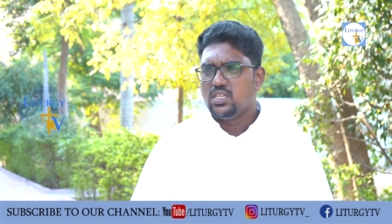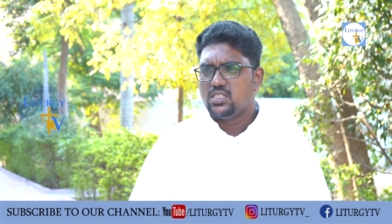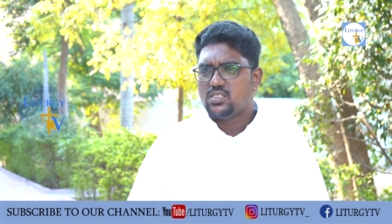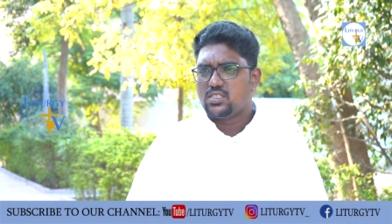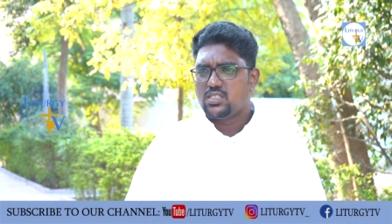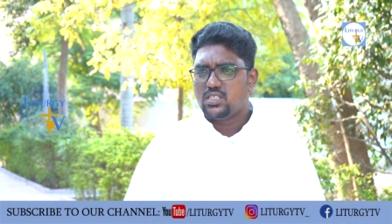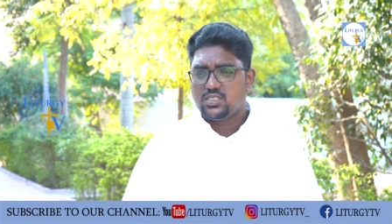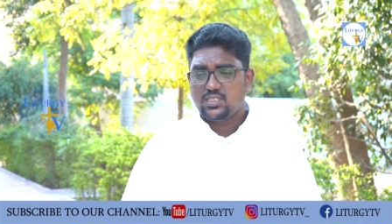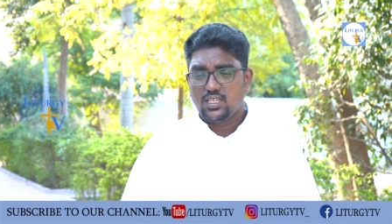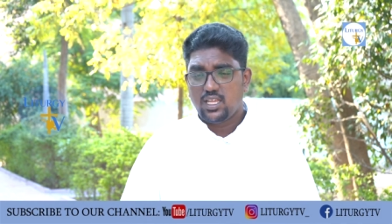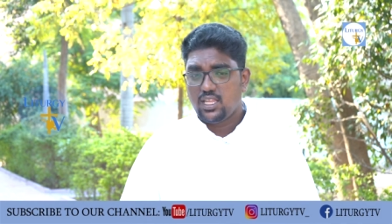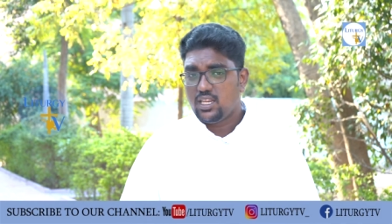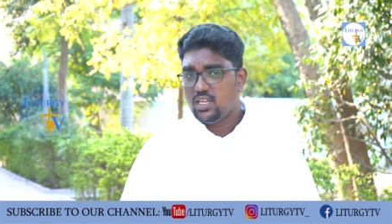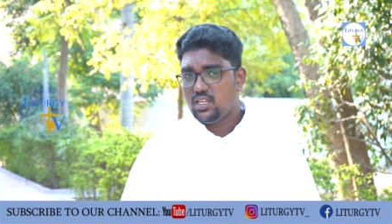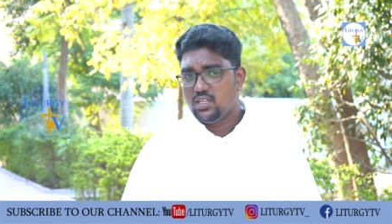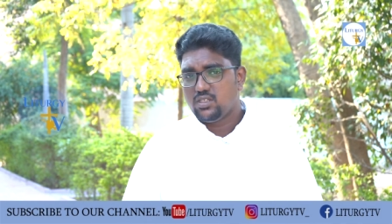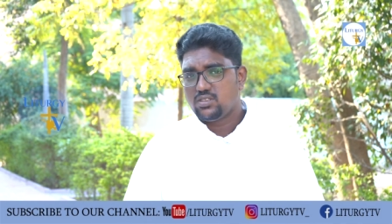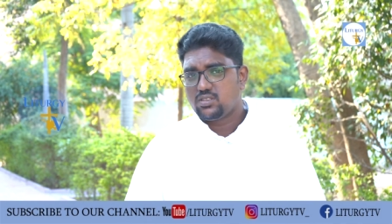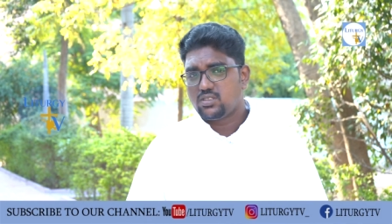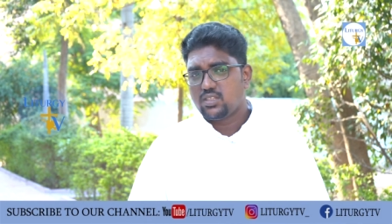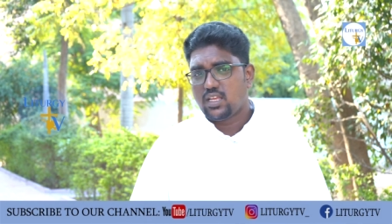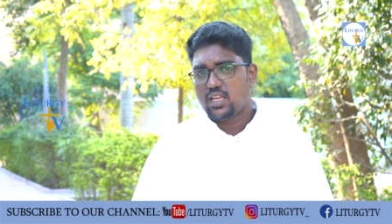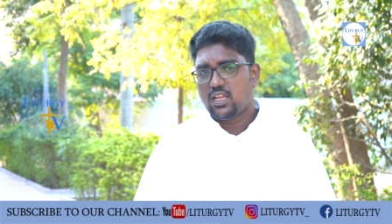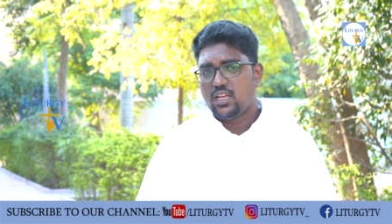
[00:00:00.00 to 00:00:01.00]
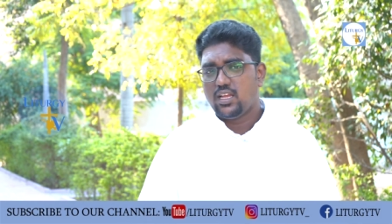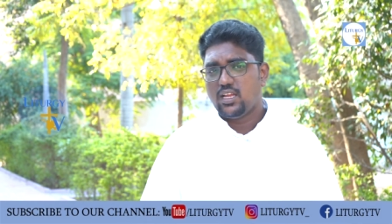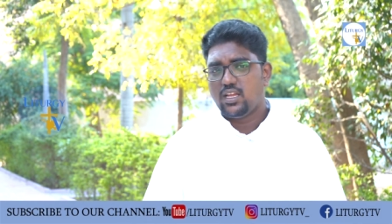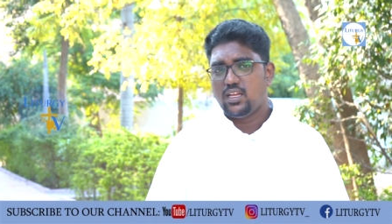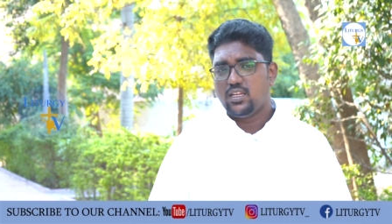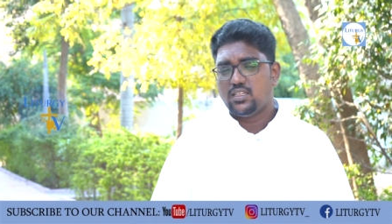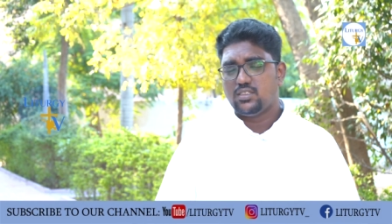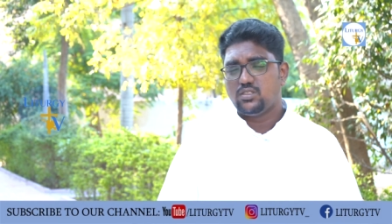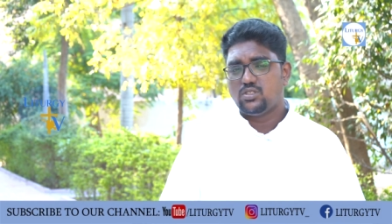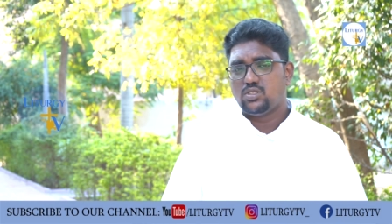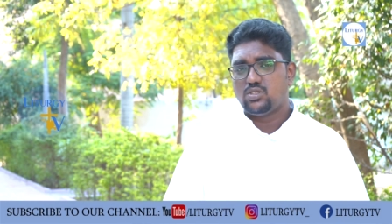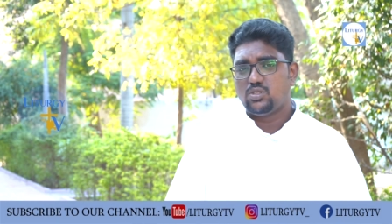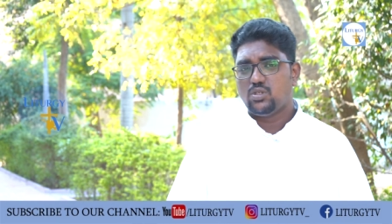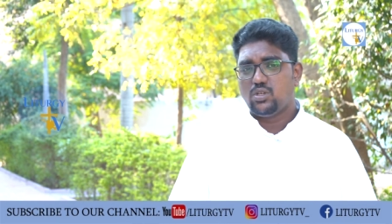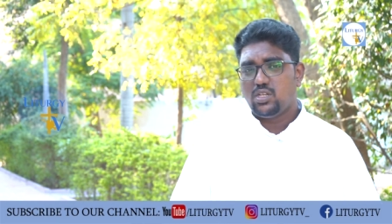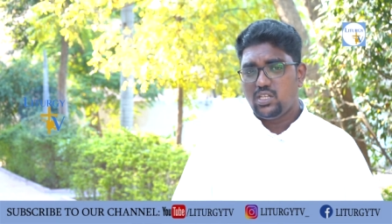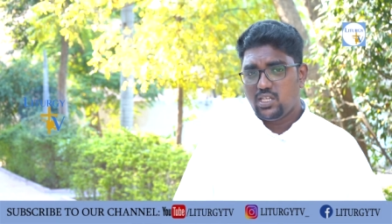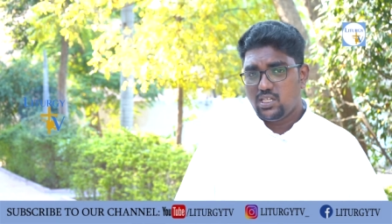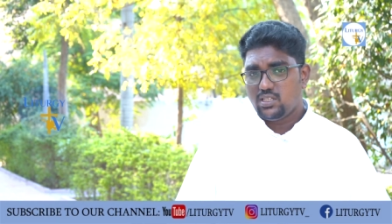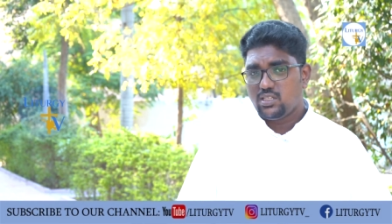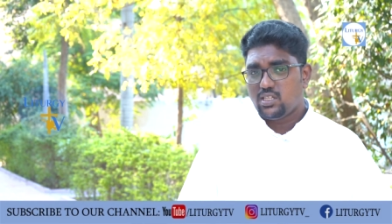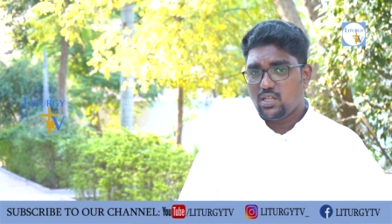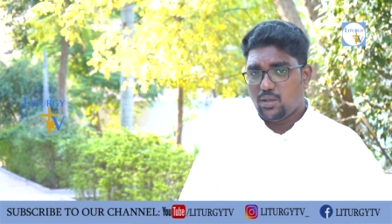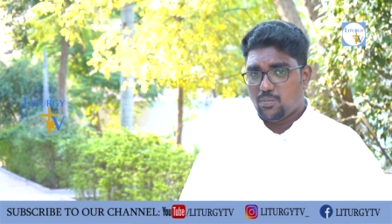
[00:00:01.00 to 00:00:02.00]

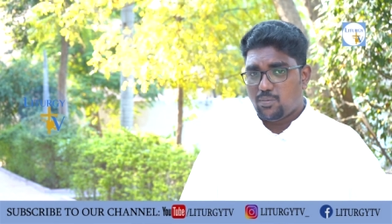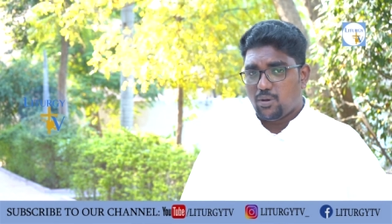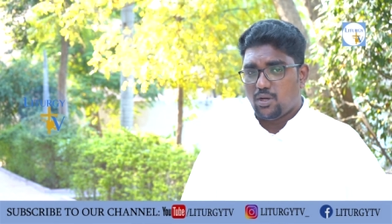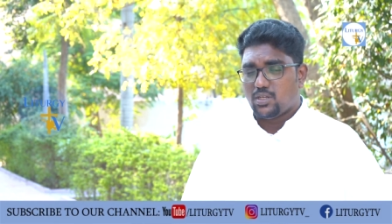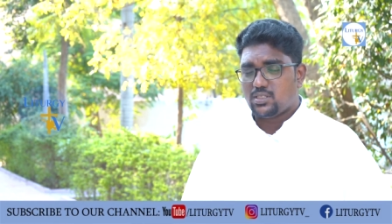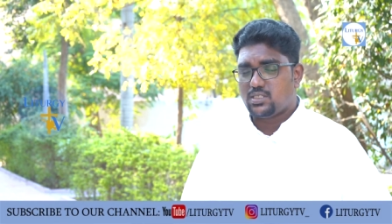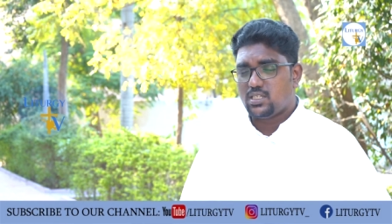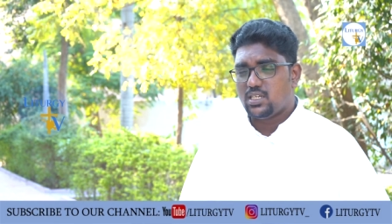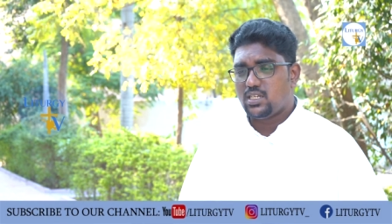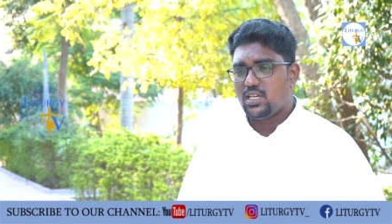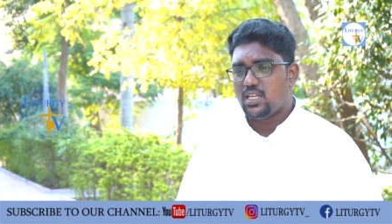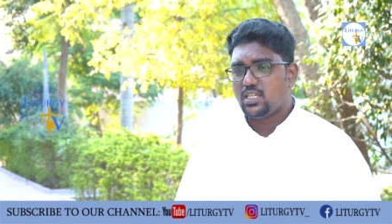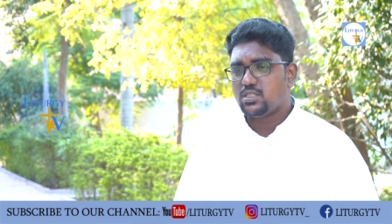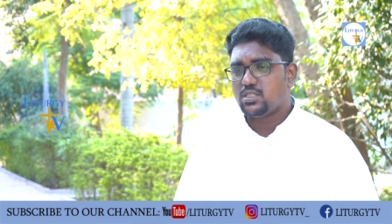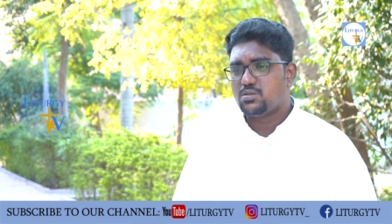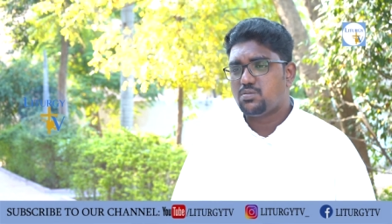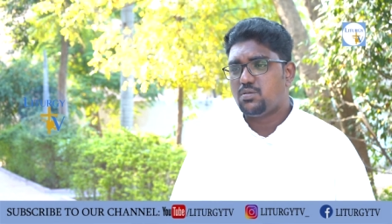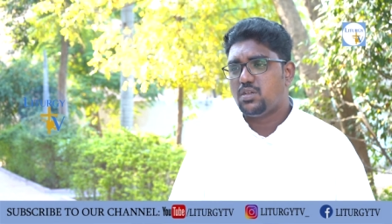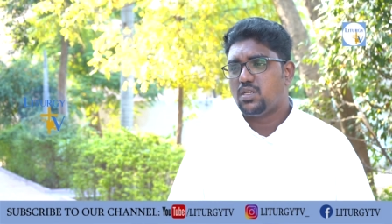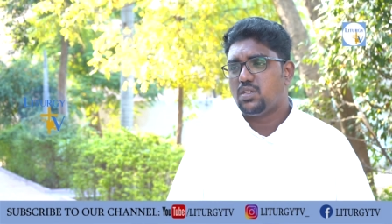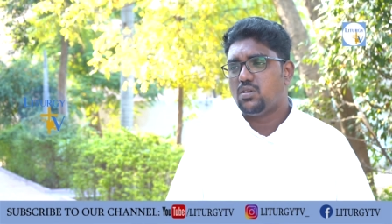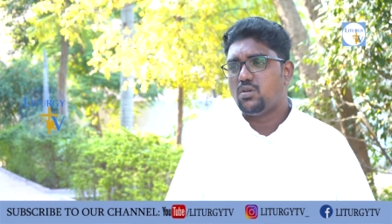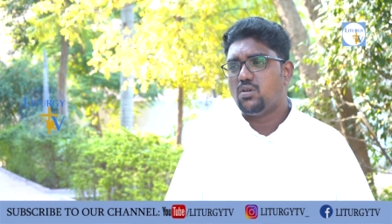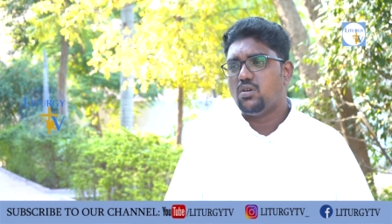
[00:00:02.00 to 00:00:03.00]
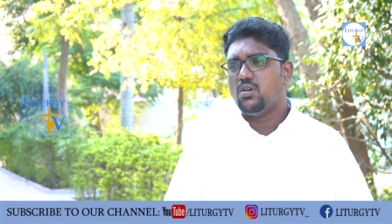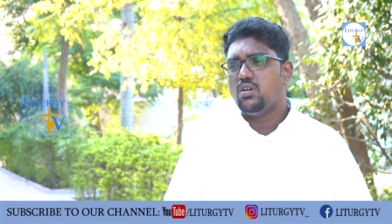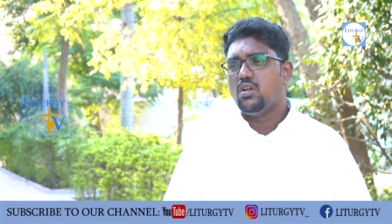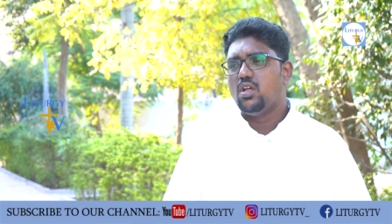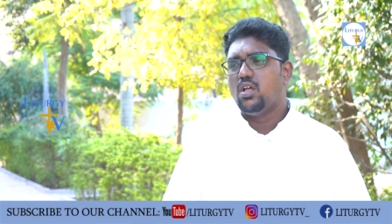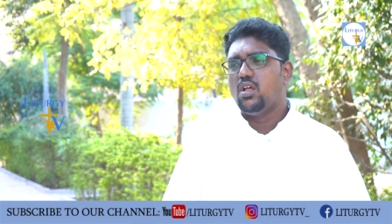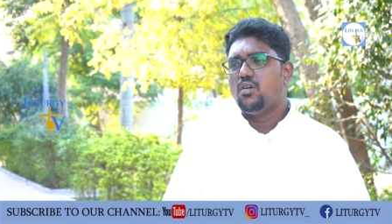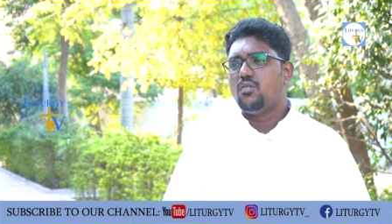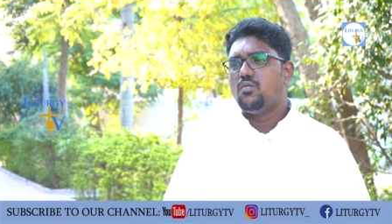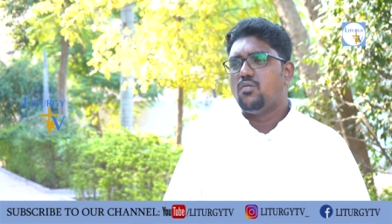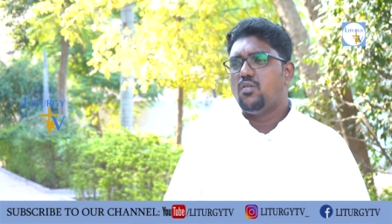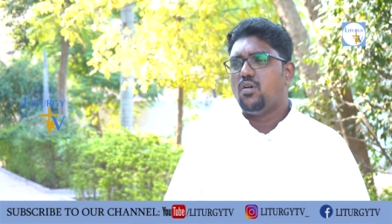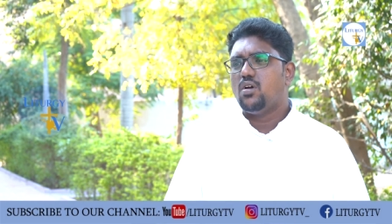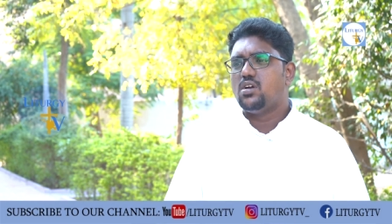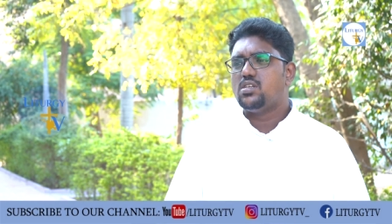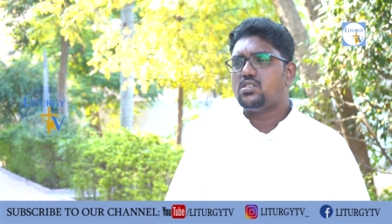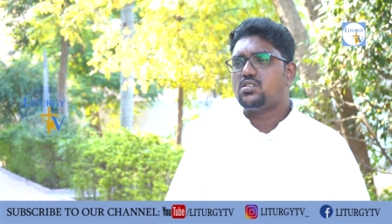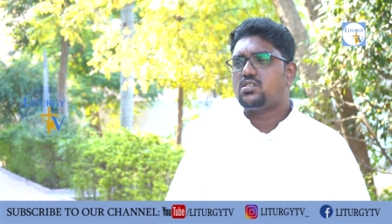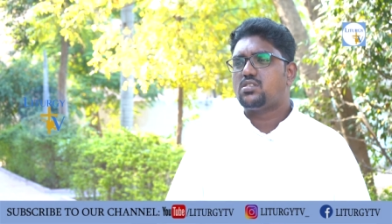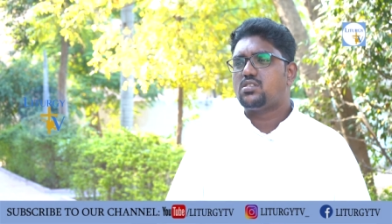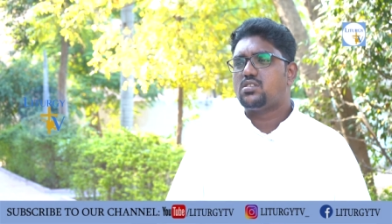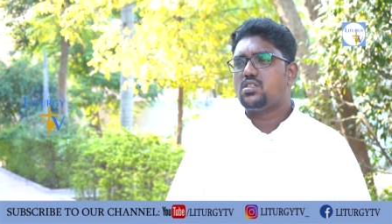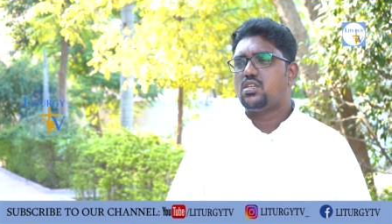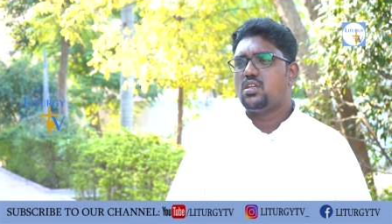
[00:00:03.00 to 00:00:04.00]
Julian the Apostate, as we know,
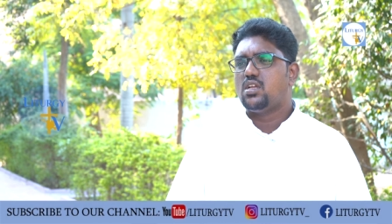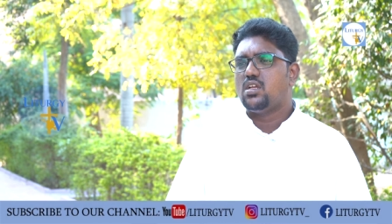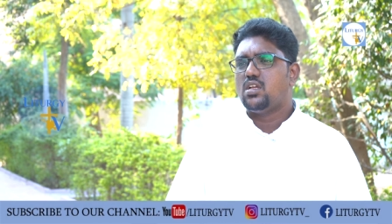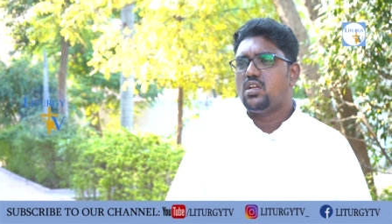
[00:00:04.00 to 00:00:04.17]
was